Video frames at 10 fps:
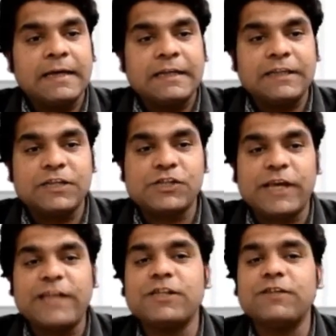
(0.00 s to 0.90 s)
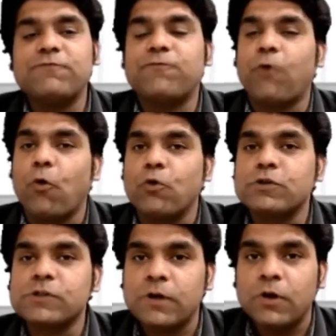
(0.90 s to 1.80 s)
the change in
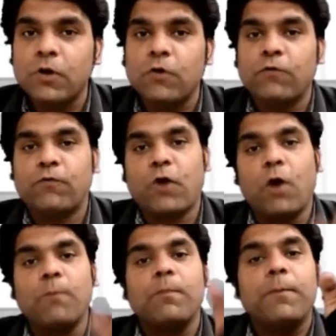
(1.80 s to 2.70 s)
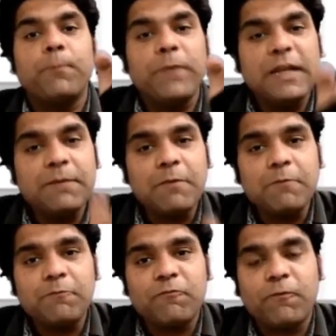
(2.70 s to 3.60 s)
force from
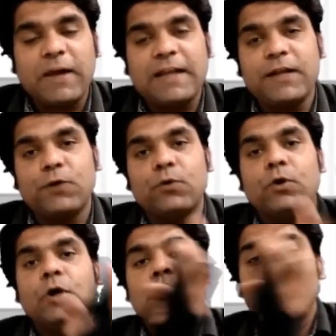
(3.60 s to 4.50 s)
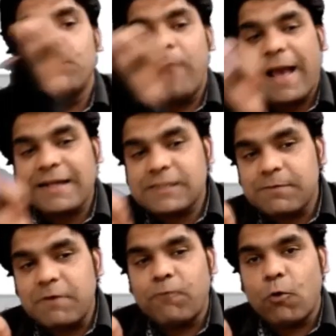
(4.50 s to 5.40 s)
minimum value to
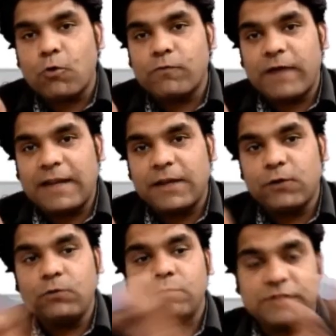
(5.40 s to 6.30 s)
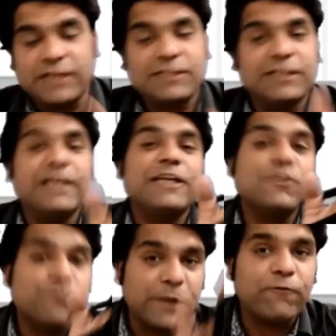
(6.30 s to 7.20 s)
maximum force value, change in the
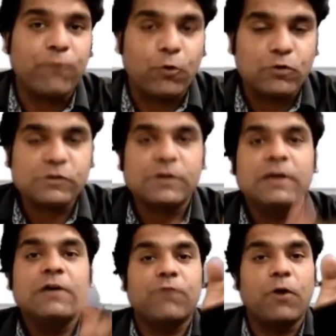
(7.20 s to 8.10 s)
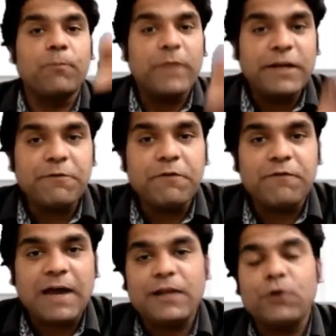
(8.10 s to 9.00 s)
spring force from minimum
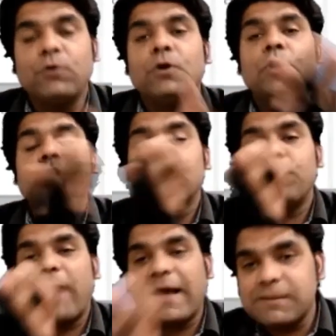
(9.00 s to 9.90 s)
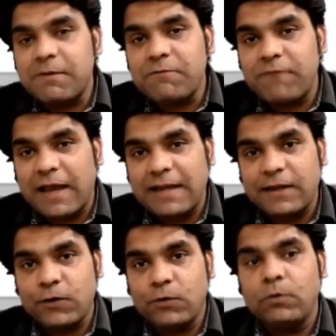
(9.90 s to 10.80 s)
value to maximum
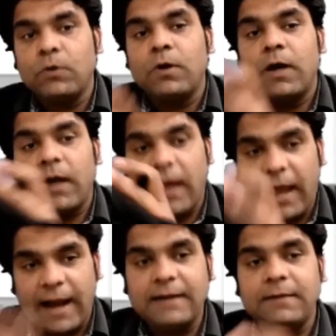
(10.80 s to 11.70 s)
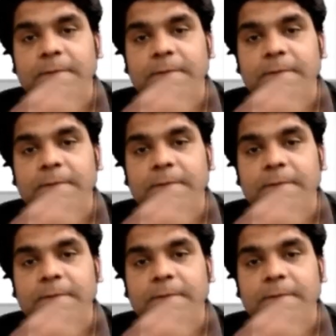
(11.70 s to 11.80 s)
value, and